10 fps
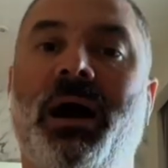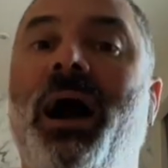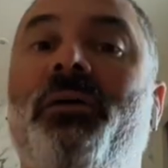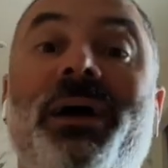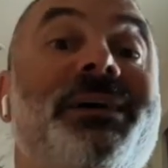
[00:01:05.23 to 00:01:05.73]

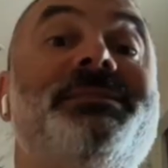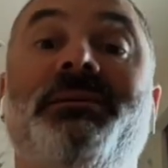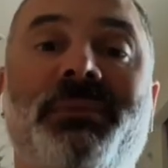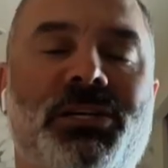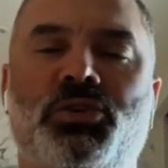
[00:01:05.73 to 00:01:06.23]
our
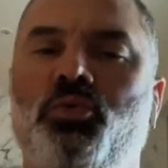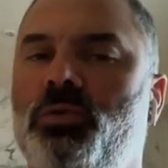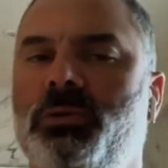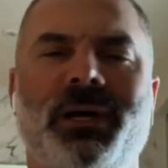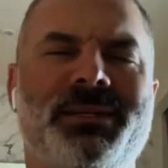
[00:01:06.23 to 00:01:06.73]
SMS
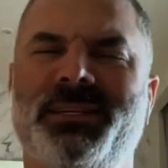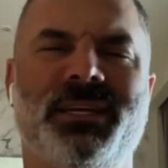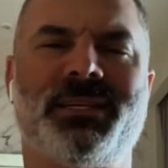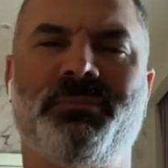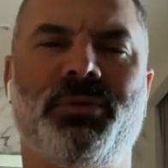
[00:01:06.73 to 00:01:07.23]
tool. As an
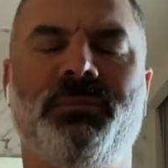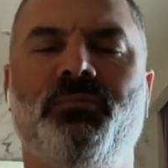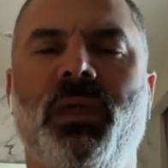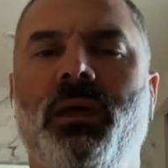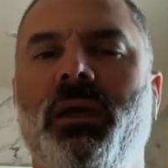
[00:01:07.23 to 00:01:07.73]
example,
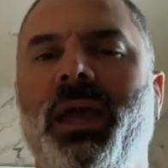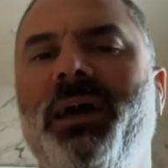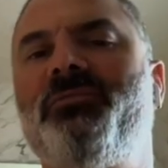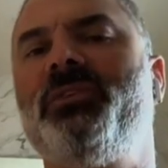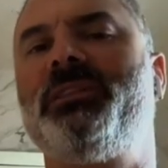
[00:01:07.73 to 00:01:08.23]

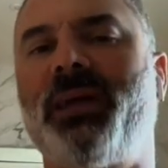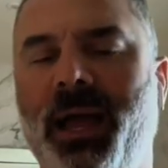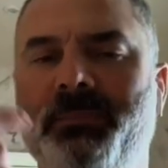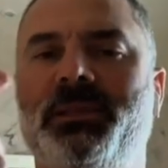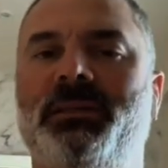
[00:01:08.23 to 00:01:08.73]
every
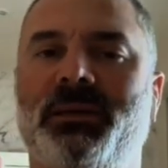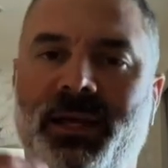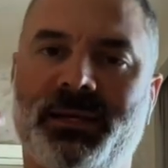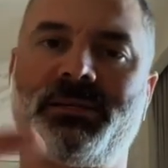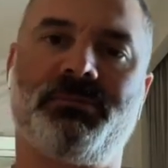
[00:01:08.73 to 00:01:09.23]
time that an
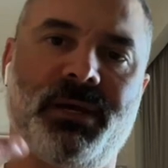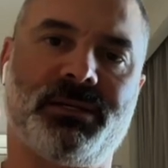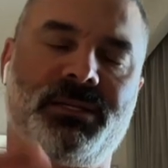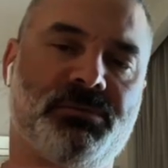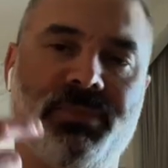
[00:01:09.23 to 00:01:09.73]

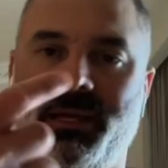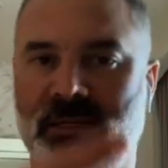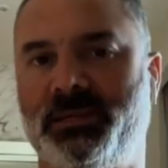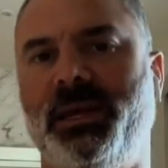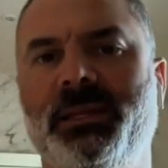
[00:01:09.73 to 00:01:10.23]
SMS is being
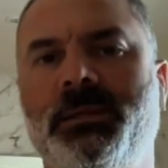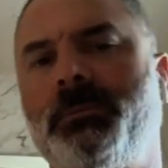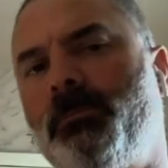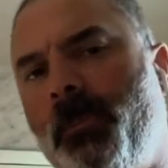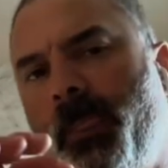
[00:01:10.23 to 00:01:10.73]
sent,
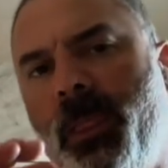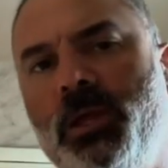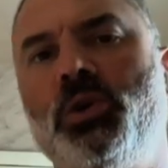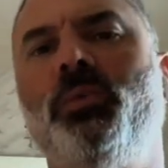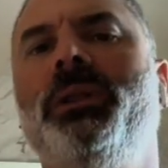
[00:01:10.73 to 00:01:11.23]

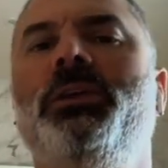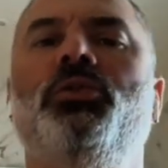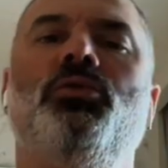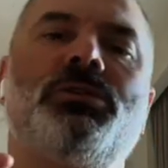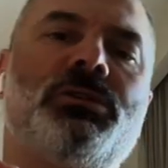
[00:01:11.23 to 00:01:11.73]
you will
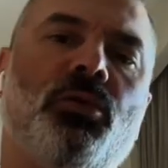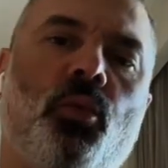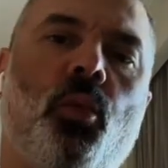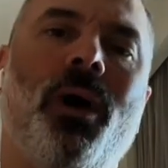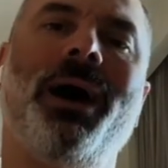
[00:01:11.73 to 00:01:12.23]
use
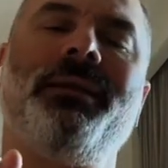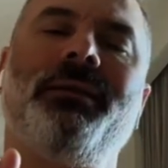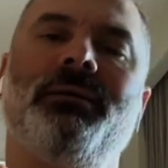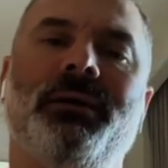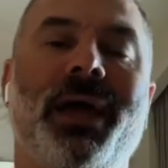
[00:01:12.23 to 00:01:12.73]
one
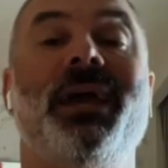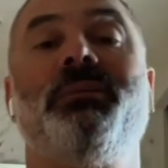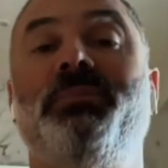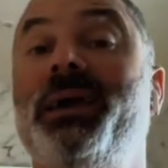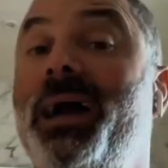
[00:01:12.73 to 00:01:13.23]

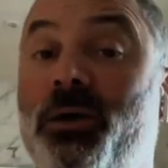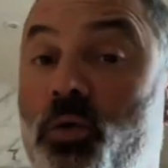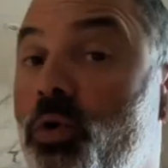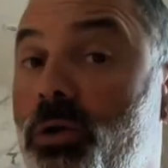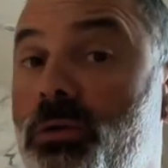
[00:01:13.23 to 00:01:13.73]
API
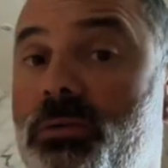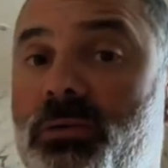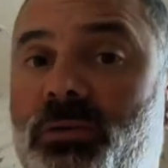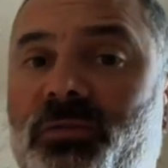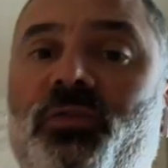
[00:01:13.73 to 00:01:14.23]
call
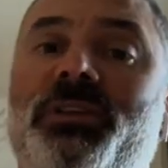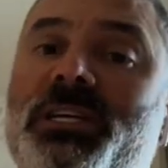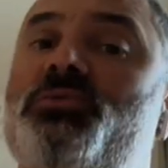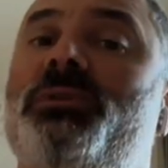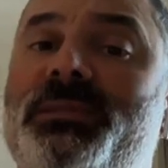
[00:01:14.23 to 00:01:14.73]
for
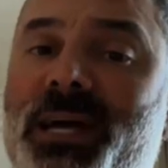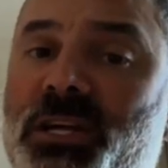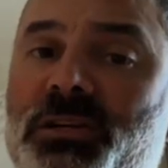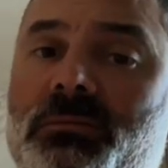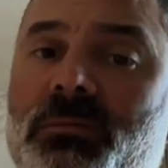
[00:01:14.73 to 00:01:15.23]
this
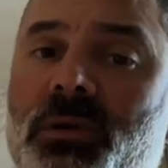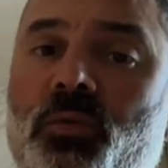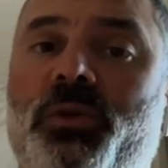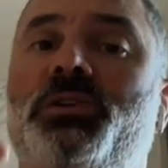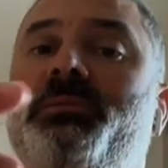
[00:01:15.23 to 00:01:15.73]
transaction,
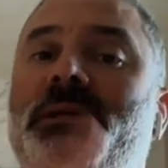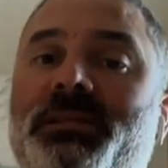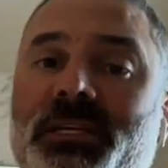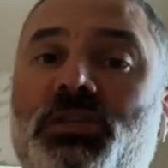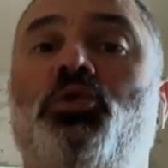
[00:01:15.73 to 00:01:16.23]
which
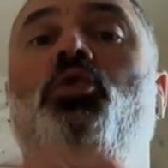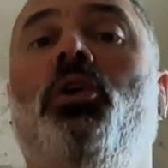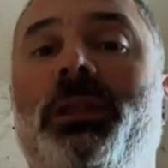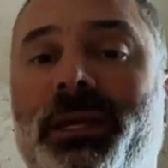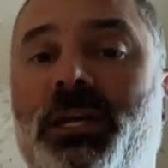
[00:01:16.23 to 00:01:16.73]
means it's
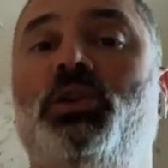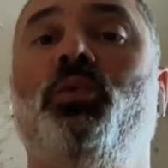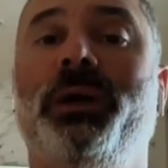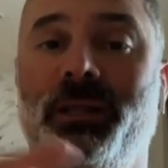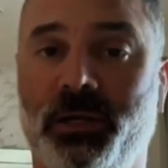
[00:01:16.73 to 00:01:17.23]
calling
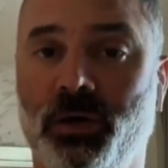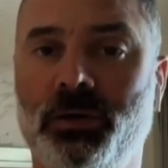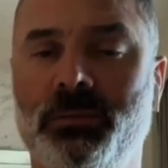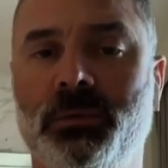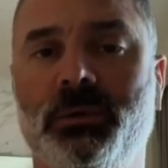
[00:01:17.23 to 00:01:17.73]
Twilio